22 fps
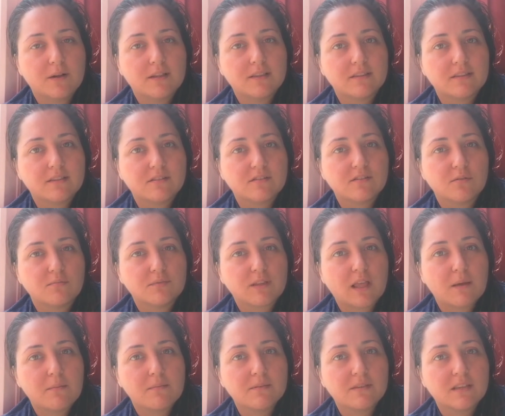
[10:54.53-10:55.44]
but
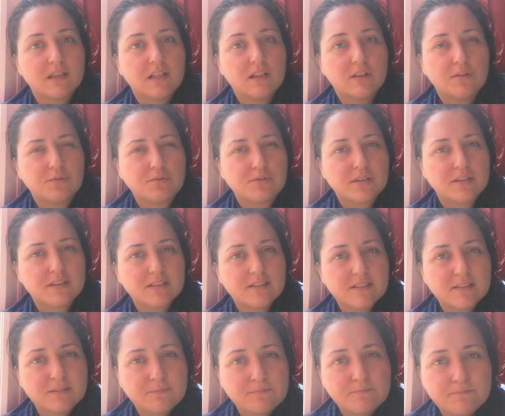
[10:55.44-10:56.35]
sometimes it
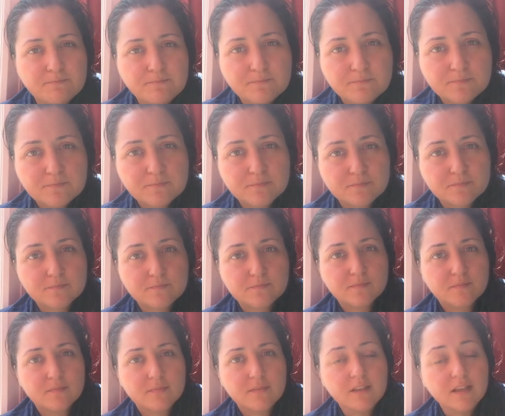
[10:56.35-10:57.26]
loses
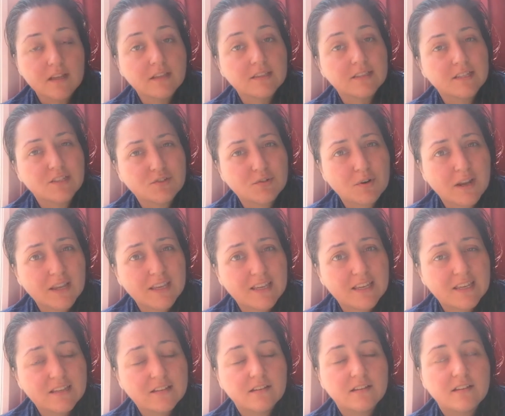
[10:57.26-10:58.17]
the
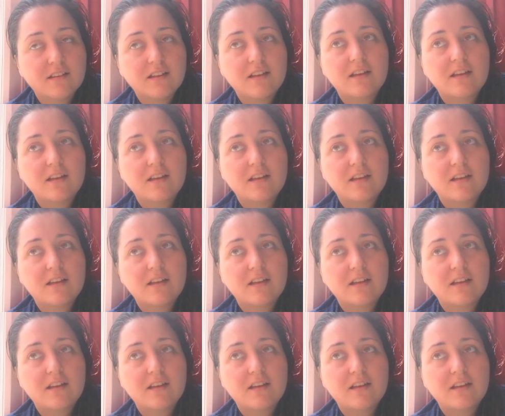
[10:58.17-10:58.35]
tracking.